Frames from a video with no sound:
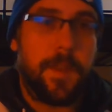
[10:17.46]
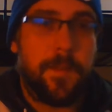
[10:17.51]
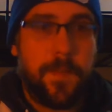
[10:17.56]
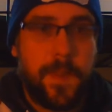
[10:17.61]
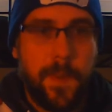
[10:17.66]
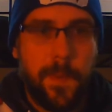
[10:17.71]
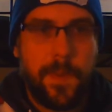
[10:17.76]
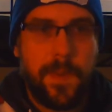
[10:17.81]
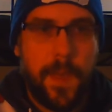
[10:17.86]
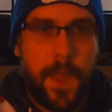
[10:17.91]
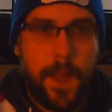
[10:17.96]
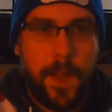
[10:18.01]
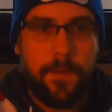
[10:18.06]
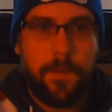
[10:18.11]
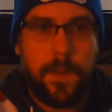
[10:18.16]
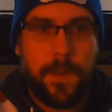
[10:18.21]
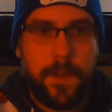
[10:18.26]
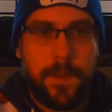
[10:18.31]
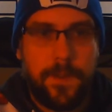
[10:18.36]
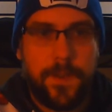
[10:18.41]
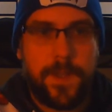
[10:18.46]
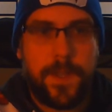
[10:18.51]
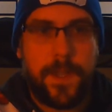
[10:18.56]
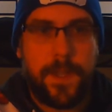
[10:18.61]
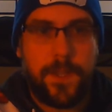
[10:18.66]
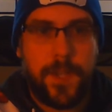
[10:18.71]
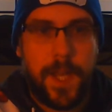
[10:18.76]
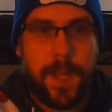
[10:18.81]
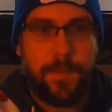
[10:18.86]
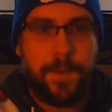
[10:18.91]
This was kind of an
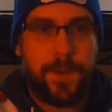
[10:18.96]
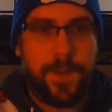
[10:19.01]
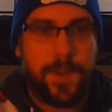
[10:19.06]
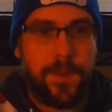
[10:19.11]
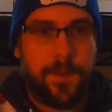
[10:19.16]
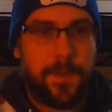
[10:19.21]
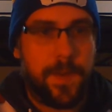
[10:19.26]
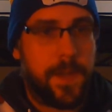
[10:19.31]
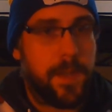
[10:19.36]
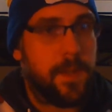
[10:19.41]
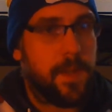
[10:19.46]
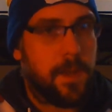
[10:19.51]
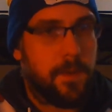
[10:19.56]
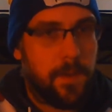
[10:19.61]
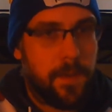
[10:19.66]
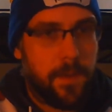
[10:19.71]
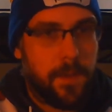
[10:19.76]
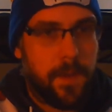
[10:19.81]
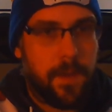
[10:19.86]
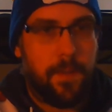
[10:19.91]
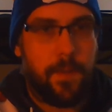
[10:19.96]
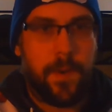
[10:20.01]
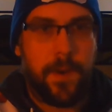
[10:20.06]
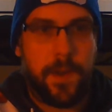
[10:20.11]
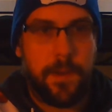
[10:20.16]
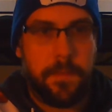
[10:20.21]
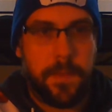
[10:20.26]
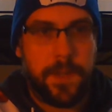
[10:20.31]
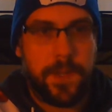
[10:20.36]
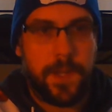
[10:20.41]
interesting chapter to read, given that we're
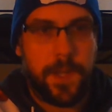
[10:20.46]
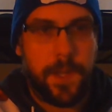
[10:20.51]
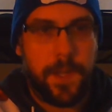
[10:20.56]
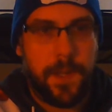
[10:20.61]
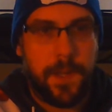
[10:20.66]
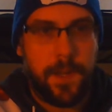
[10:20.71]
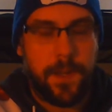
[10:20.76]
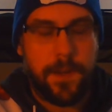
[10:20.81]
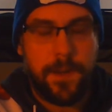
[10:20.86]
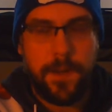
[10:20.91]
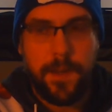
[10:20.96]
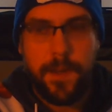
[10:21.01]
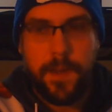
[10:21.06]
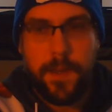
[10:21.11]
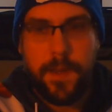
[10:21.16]
in Michigan here.